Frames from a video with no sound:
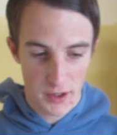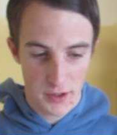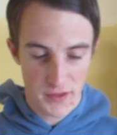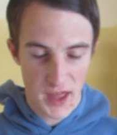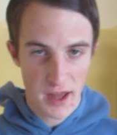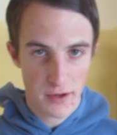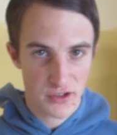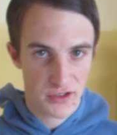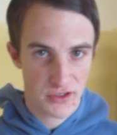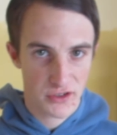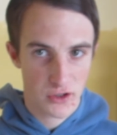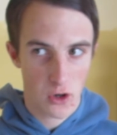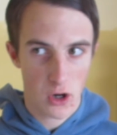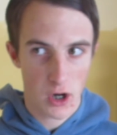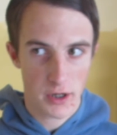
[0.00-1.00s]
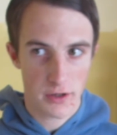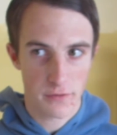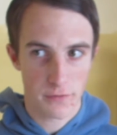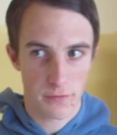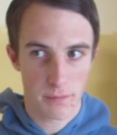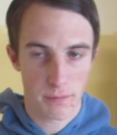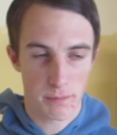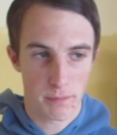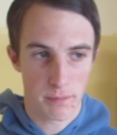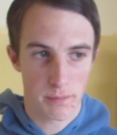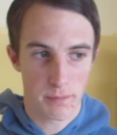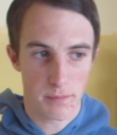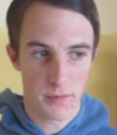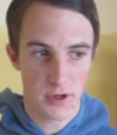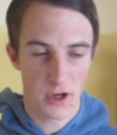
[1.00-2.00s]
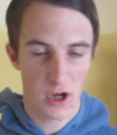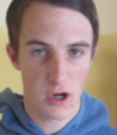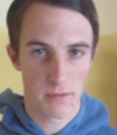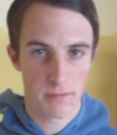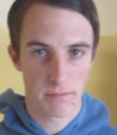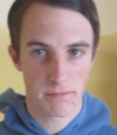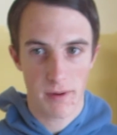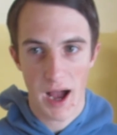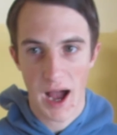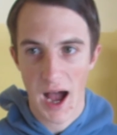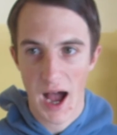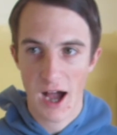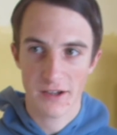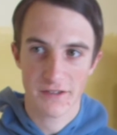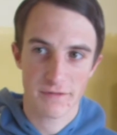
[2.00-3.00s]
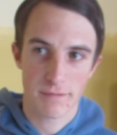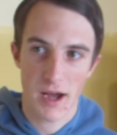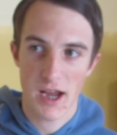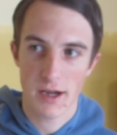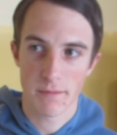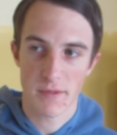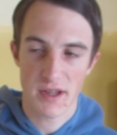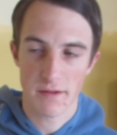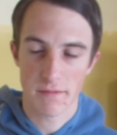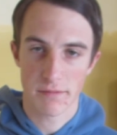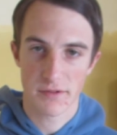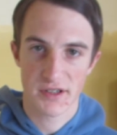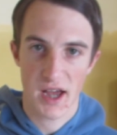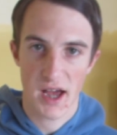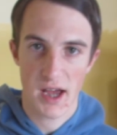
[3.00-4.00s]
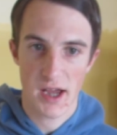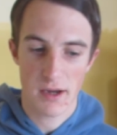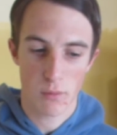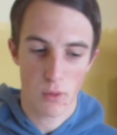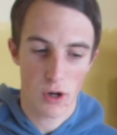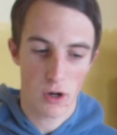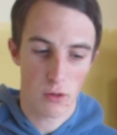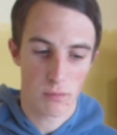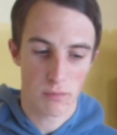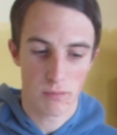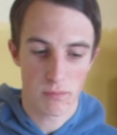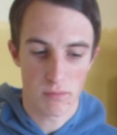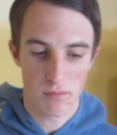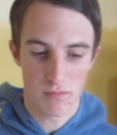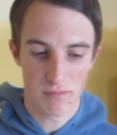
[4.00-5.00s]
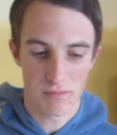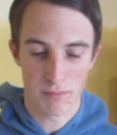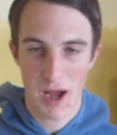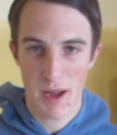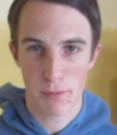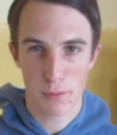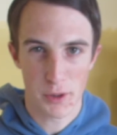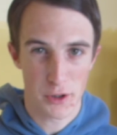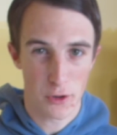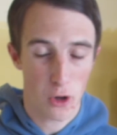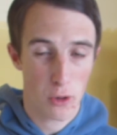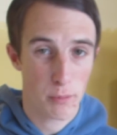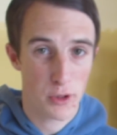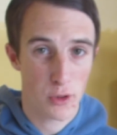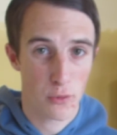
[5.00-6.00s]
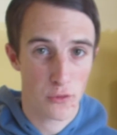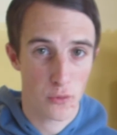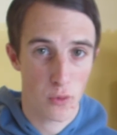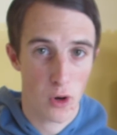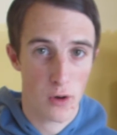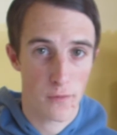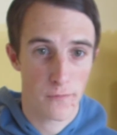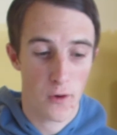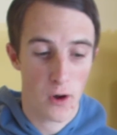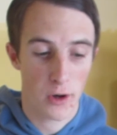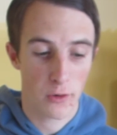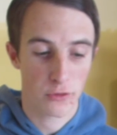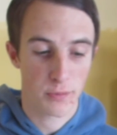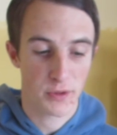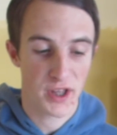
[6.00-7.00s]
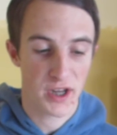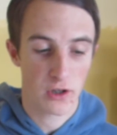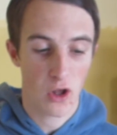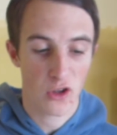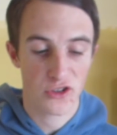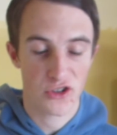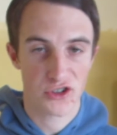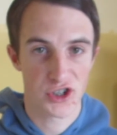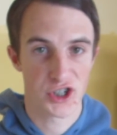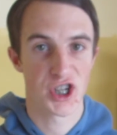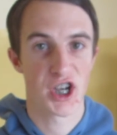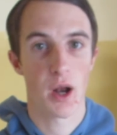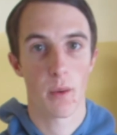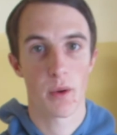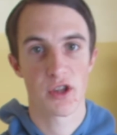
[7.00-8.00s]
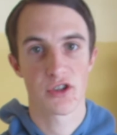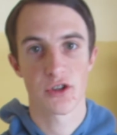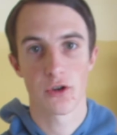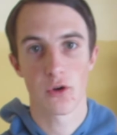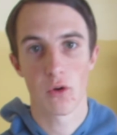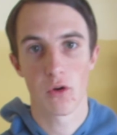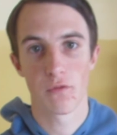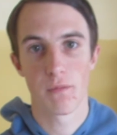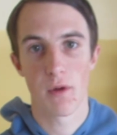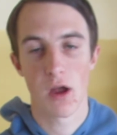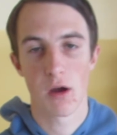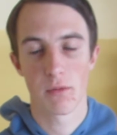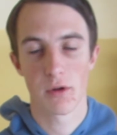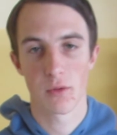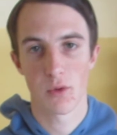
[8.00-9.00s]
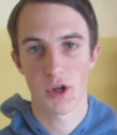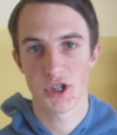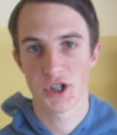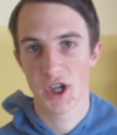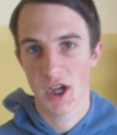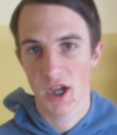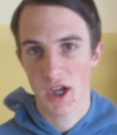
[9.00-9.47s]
that's kind of, half made me say, well, maybe we're not middle of the road finals. But then losses to GWS and North Melbourne, which,